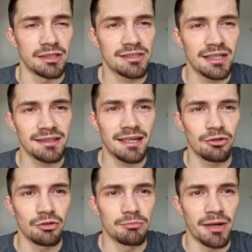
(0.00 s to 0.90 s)
It's like that
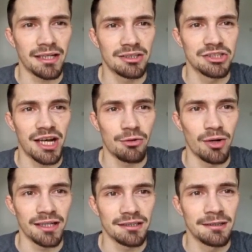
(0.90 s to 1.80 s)
old Michael Jai
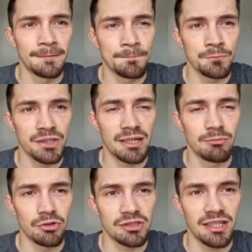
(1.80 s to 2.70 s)
White
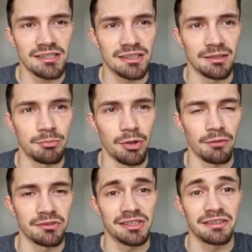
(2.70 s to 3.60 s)
Kimbo Slice clip, but
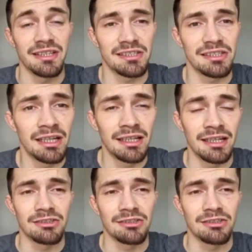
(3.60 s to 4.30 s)
obviously this is